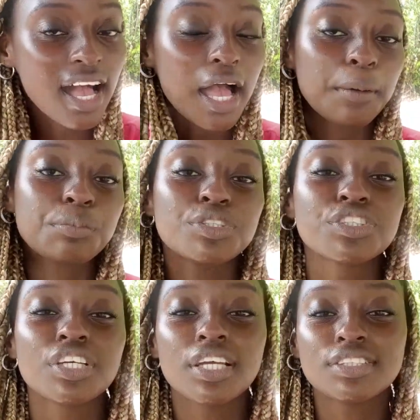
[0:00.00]
I
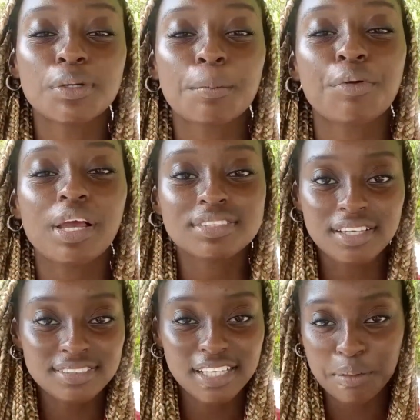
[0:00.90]
appreciate your
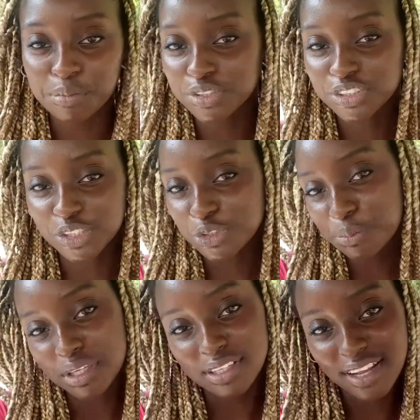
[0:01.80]
presence. I appreciate you
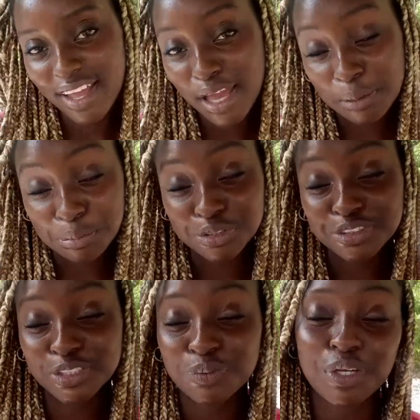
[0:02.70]
being here. I
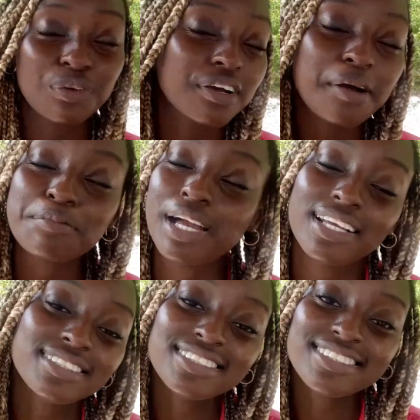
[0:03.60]
appreciate when you
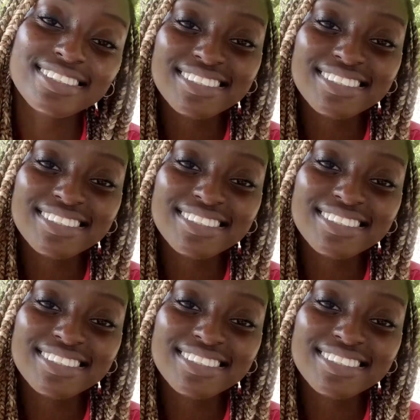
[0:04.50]
comment.